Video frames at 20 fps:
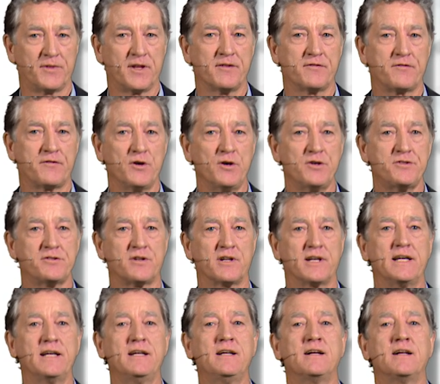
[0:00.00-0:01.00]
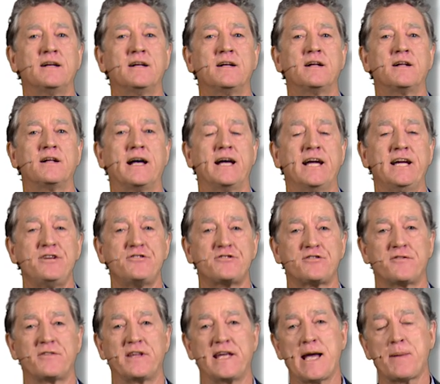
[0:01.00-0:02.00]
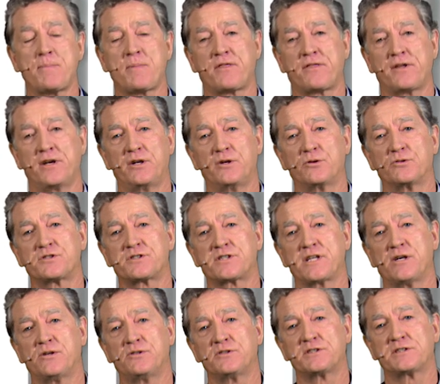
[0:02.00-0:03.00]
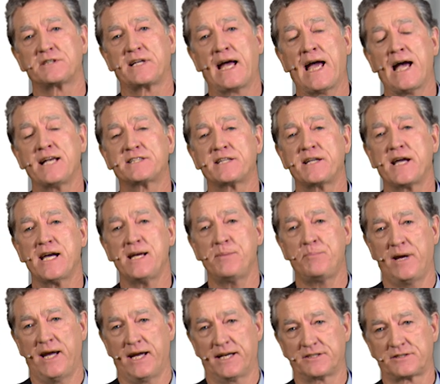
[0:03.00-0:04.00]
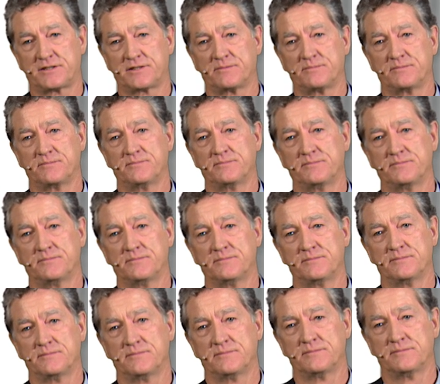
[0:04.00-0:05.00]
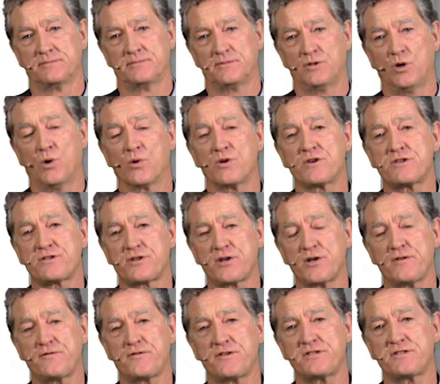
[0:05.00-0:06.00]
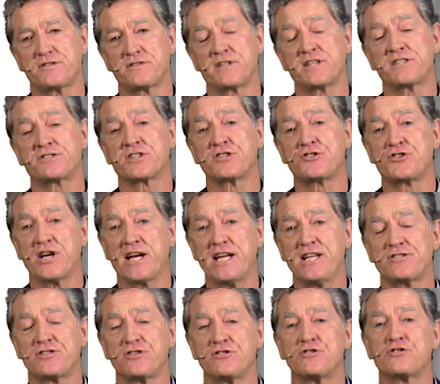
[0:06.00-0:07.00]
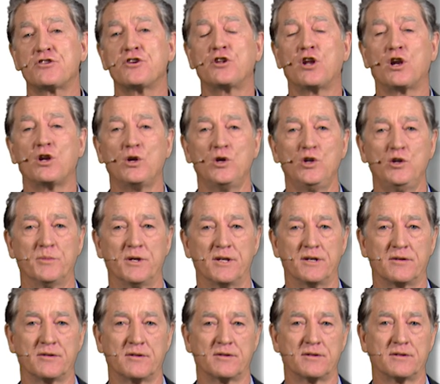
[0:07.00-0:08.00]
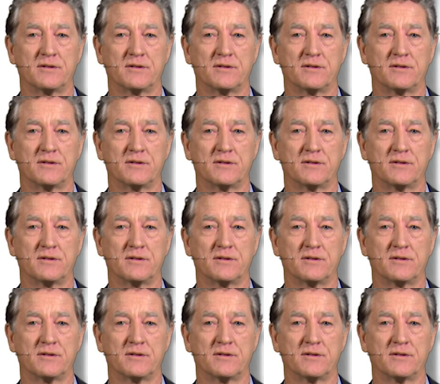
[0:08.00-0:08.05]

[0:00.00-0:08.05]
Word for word: Firstly, each of the epithelial cells has an apex, or a surface that's adjacent to the lumen,